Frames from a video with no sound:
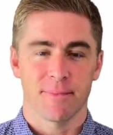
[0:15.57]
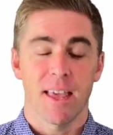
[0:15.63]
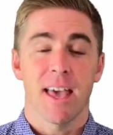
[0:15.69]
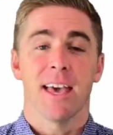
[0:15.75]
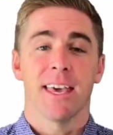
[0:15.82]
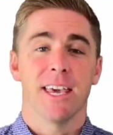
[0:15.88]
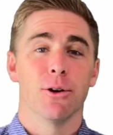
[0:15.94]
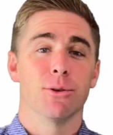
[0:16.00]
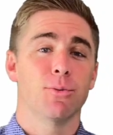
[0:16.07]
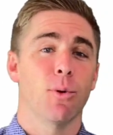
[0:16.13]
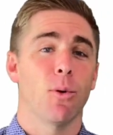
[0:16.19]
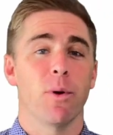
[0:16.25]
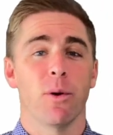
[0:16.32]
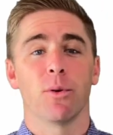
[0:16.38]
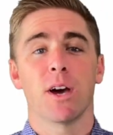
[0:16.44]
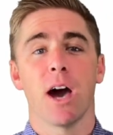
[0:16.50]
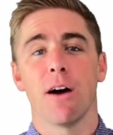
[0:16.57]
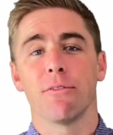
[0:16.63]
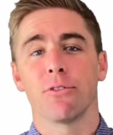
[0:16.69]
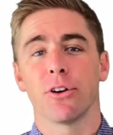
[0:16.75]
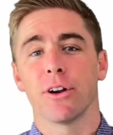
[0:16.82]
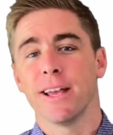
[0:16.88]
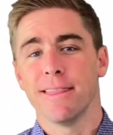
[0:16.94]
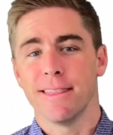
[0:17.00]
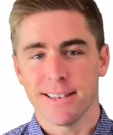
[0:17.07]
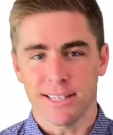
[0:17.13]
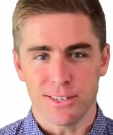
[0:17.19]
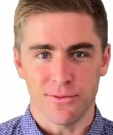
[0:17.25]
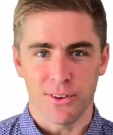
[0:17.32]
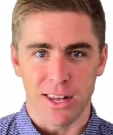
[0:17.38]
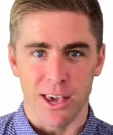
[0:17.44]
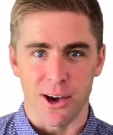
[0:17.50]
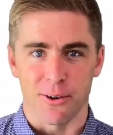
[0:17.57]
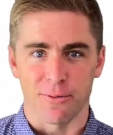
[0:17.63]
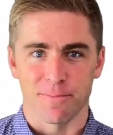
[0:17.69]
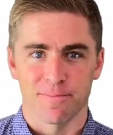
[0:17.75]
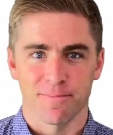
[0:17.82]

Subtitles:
Here's what we will cover in this video: